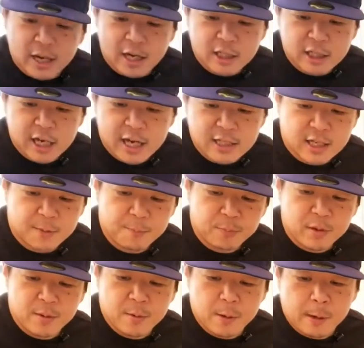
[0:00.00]
actually has a
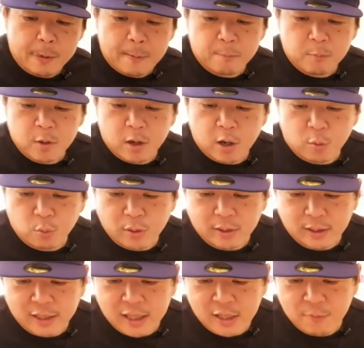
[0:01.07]

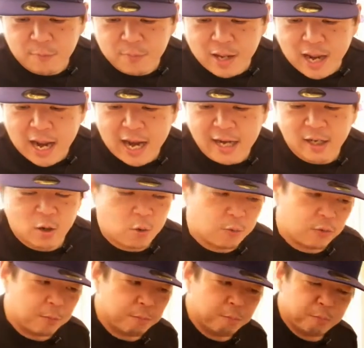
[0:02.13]
relieved
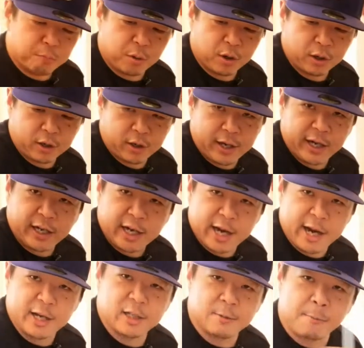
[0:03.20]
hangover burger in
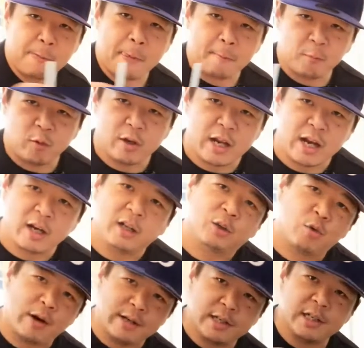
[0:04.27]
case you had a
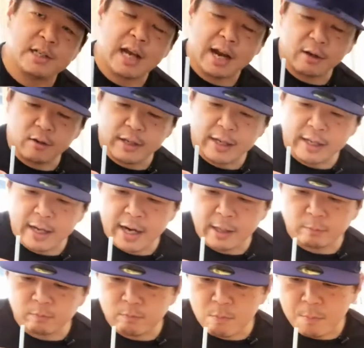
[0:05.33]
crazy Saturday night
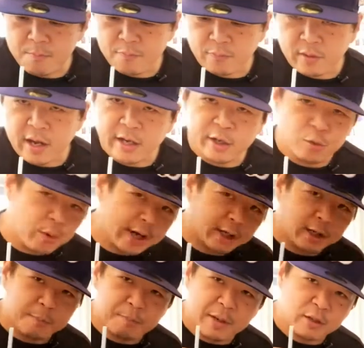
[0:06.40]
and you
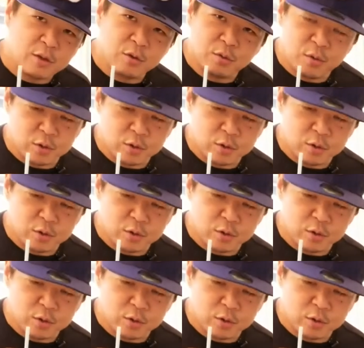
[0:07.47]
wake up by 2 or